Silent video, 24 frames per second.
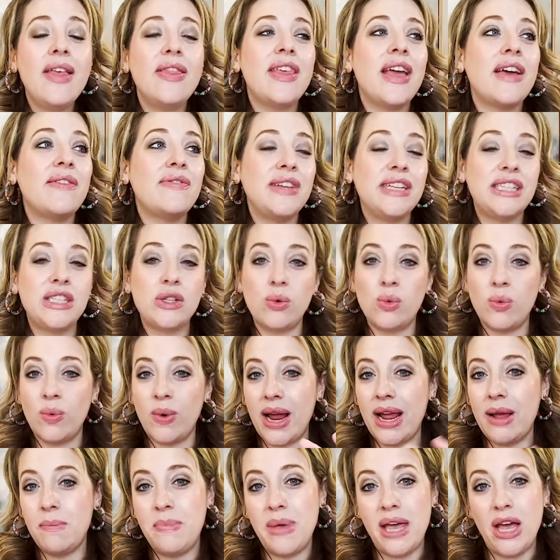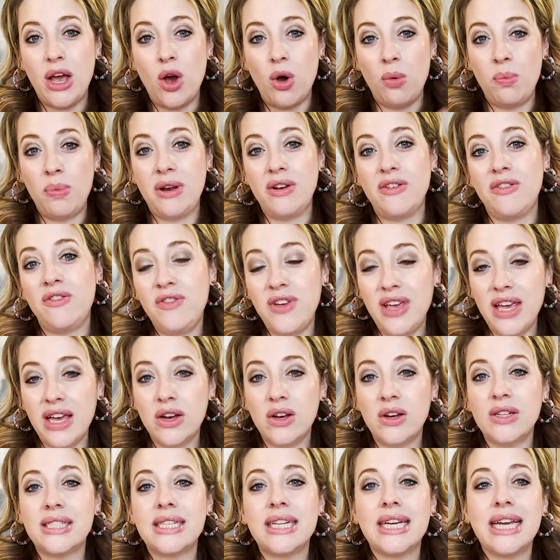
They have these great big open fields.